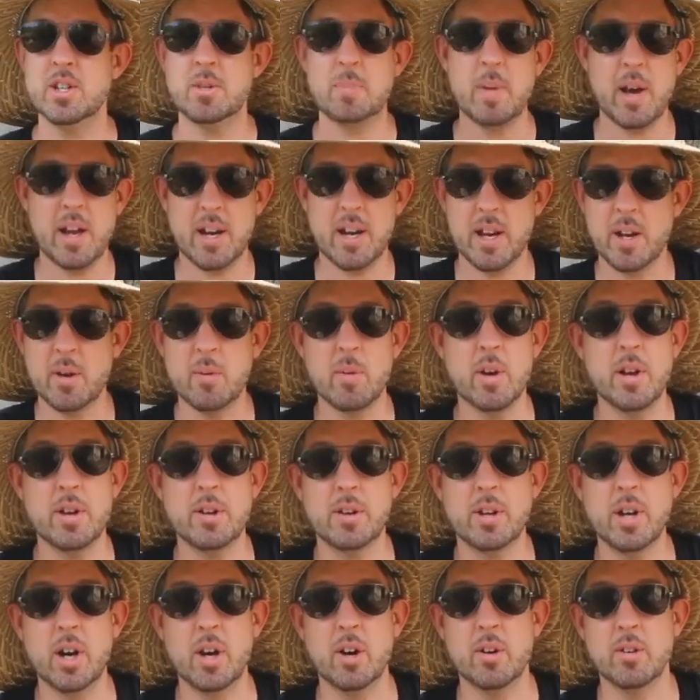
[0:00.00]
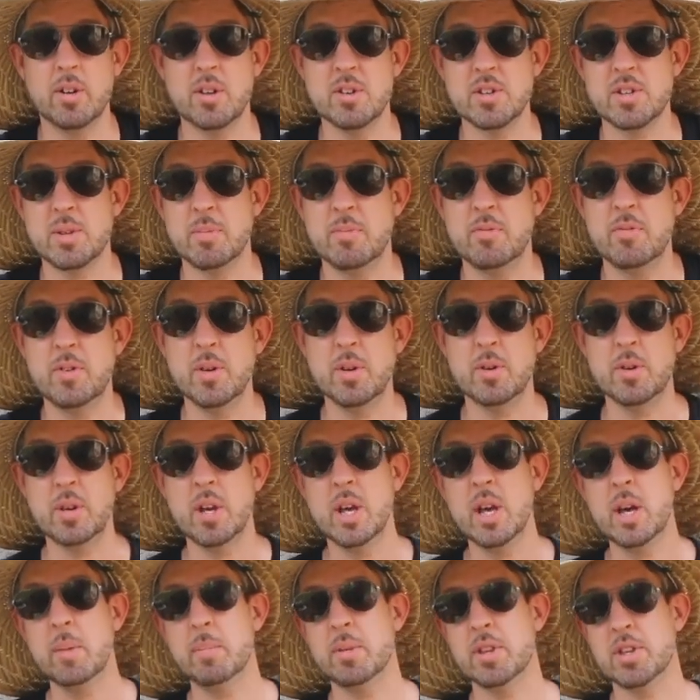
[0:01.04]
just about anywhere you go, there's some food.
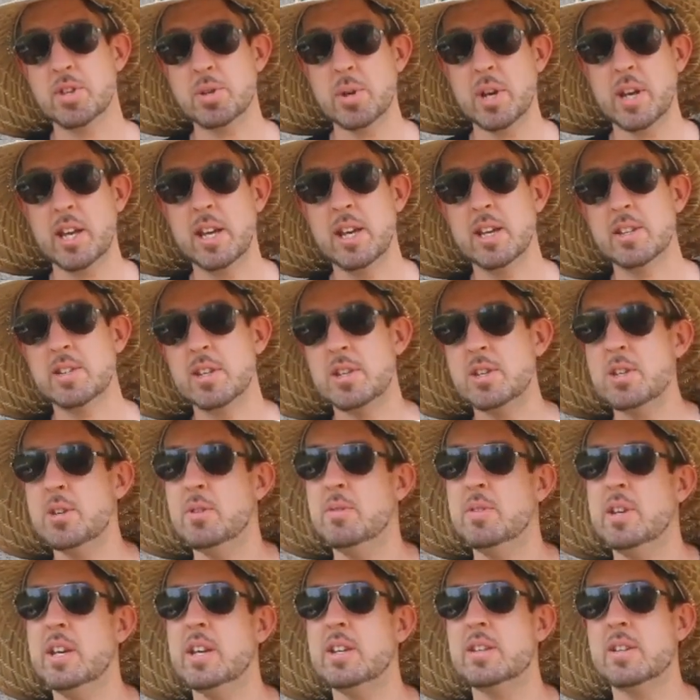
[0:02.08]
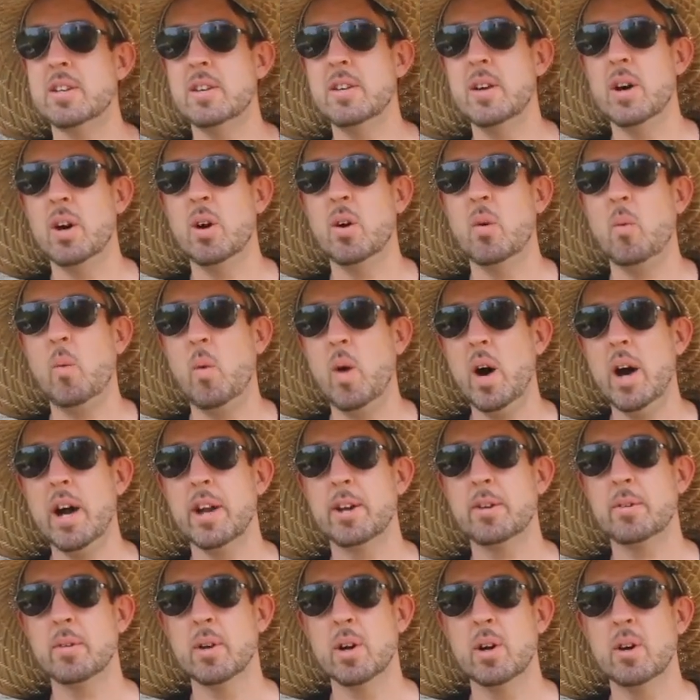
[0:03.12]
But the trick is you need to know
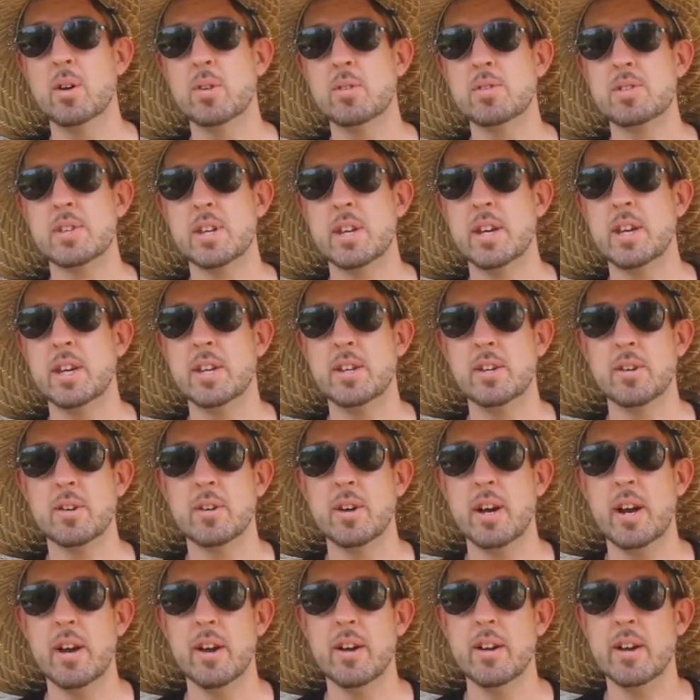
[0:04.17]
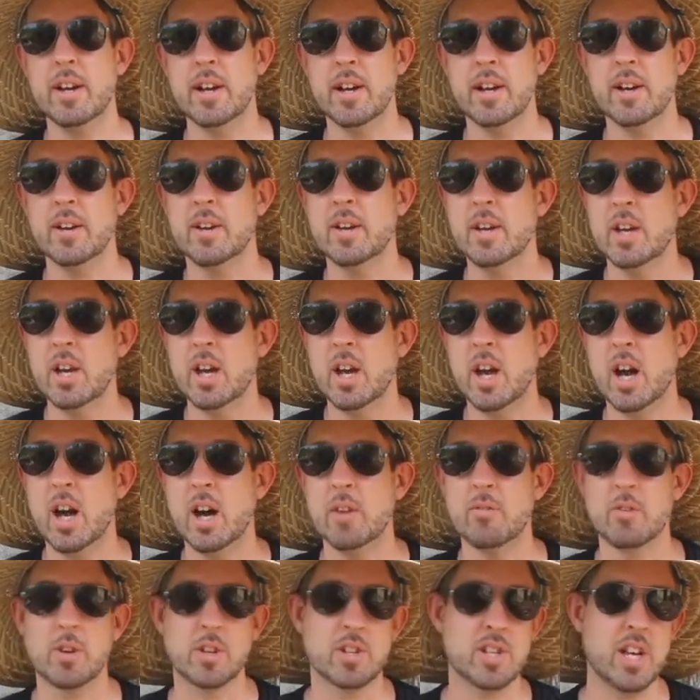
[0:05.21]
what grows in your area.
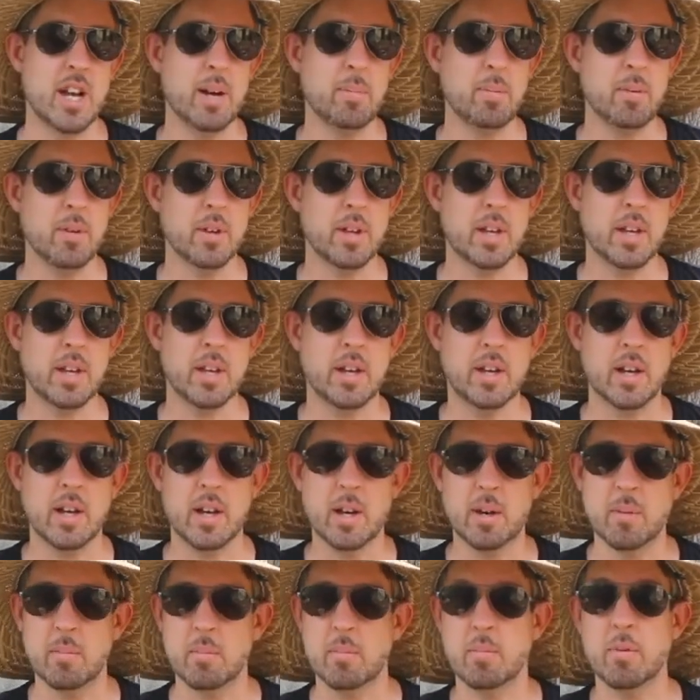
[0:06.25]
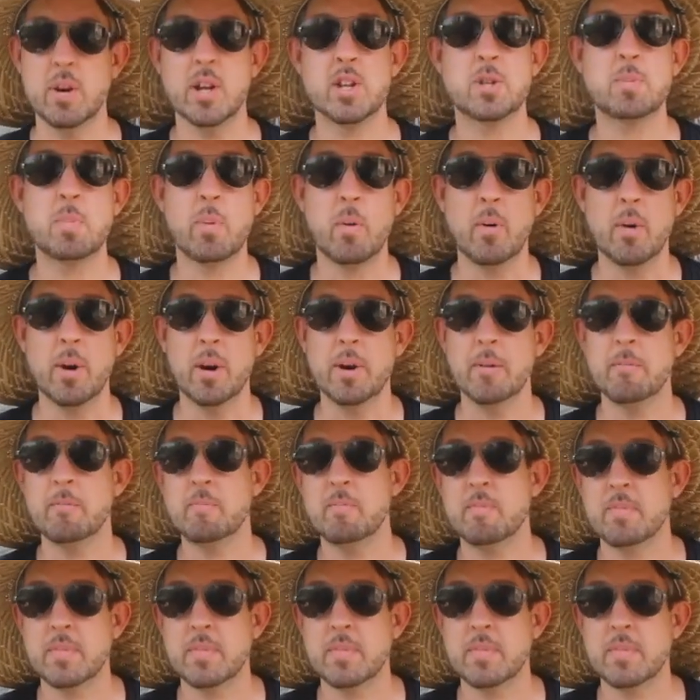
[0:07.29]
For example, in Bridgeport,